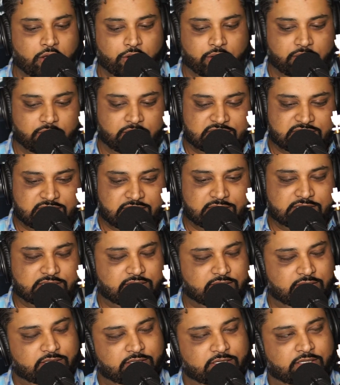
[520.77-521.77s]
Okay, let's get into
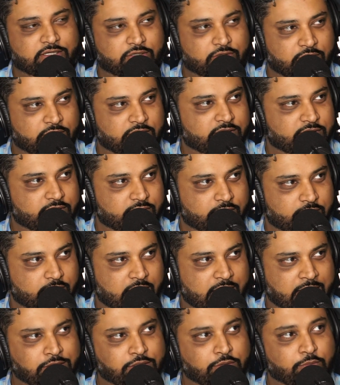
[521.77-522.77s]
the nitty gritty though.
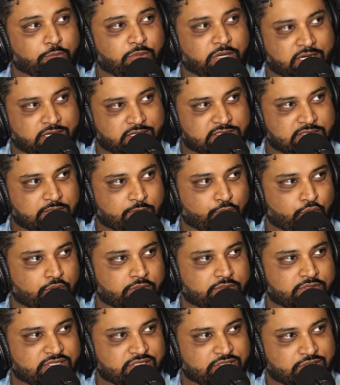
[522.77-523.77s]
How do you pick
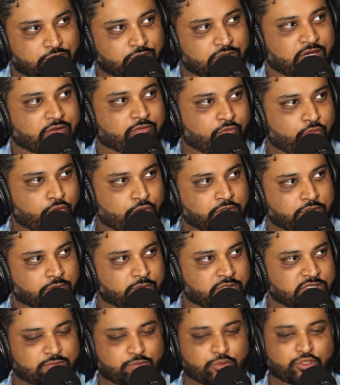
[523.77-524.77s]
someone to do that for you?
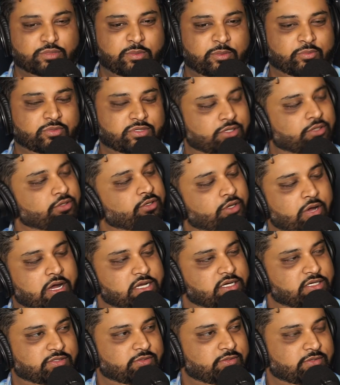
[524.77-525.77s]
Because most people don't know how
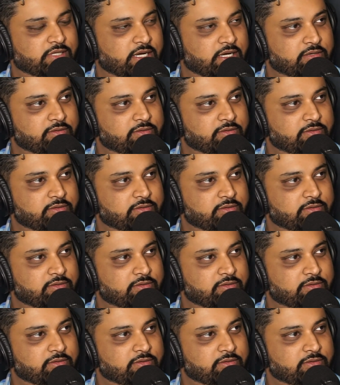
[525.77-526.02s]
to do that.